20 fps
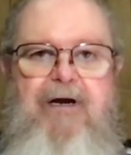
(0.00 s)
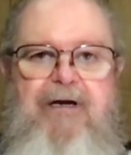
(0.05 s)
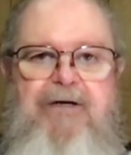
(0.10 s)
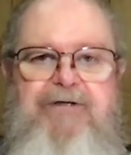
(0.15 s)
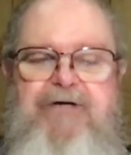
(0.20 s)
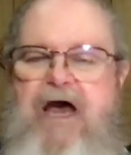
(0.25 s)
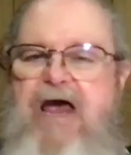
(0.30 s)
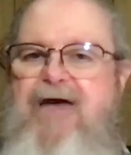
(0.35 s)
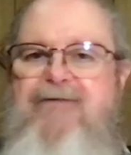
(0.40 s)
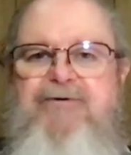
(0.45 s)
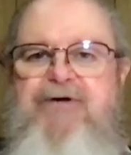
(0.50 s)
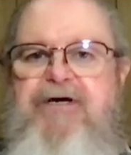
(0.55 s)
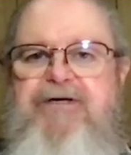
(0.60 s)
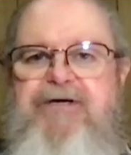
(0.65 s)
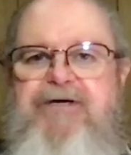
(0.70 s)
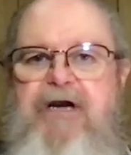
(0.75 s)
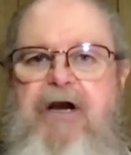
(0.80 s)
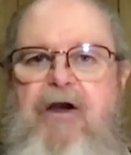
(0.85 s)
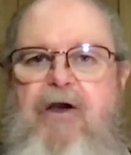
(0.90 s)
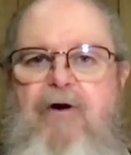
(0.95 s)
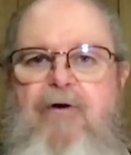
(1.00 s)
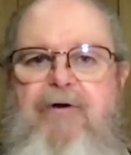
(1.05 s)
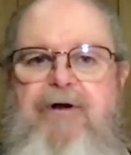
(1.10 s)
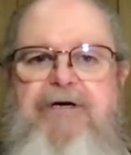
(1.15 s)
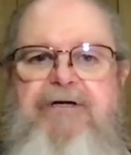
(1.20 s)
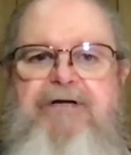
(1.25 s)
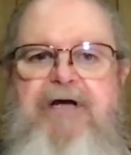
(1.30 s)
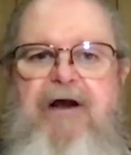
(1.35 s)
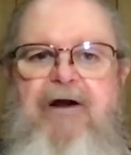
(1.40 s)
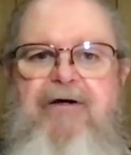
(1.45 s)
James isn't alone
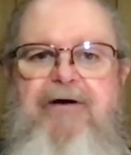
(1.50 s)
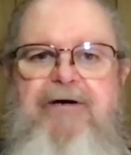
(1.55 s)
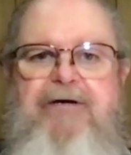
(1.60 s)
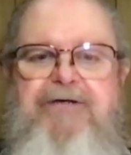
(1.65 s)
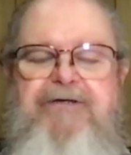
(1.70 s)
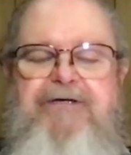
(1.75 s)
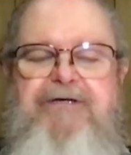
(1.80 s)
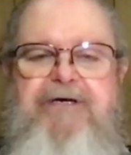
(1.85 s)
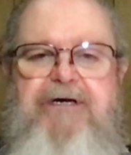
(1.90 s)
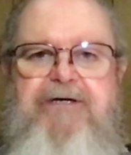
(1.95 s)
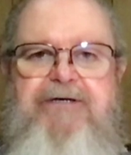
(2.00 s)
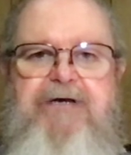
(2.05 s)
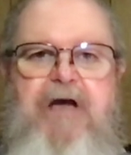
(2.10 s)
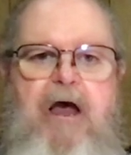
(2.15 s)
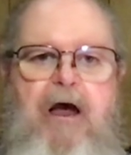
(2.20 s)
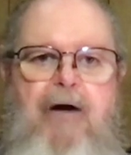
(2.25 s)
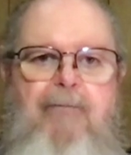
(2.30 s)
in telling us this.